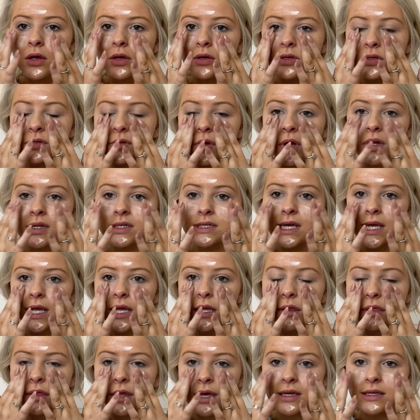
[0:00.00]
So I'll
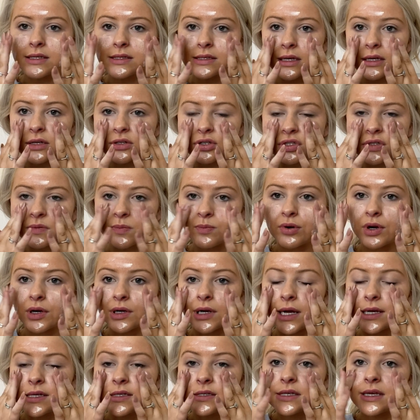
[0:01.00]
take this and just
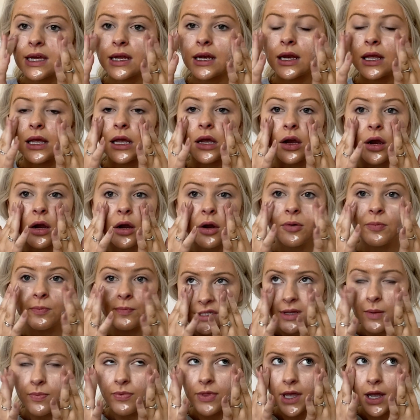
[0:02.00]
press in here.
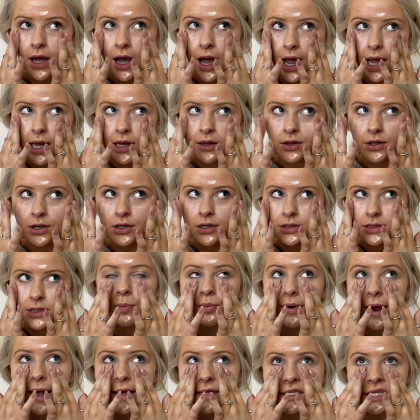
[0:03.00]
Something I learned,
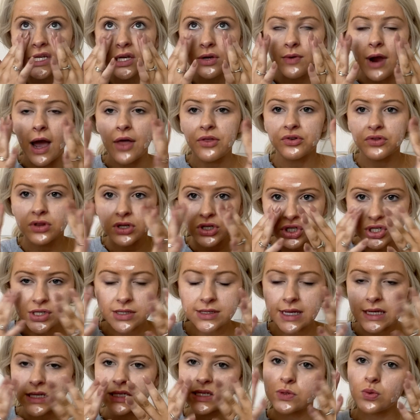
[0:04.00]
pressing rather than just
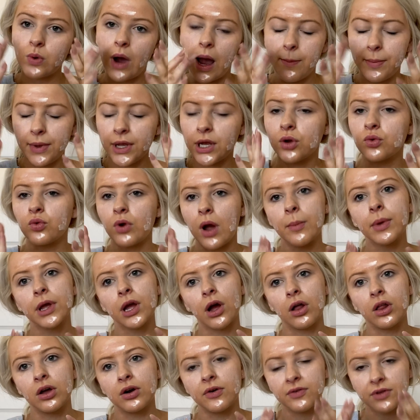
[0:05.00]
like swiping and rubbing
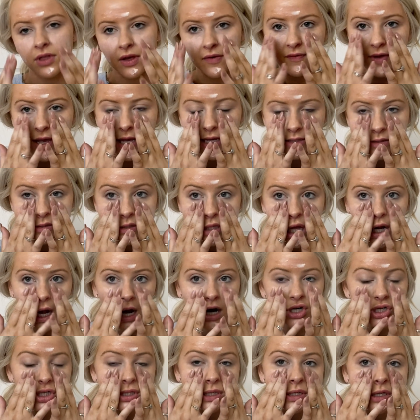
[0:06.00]
all over the face, that
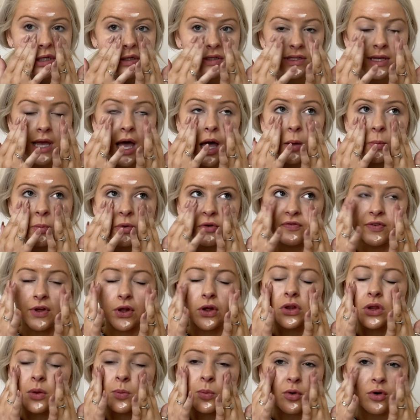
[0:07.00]
actually does help fill
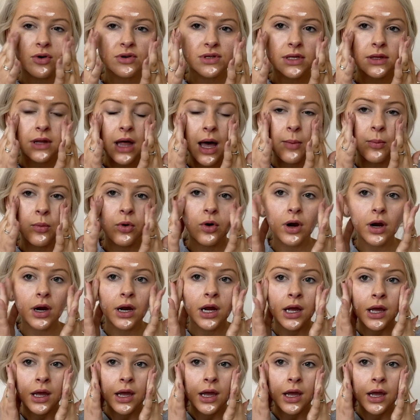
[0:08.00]
in the pores a lot more. And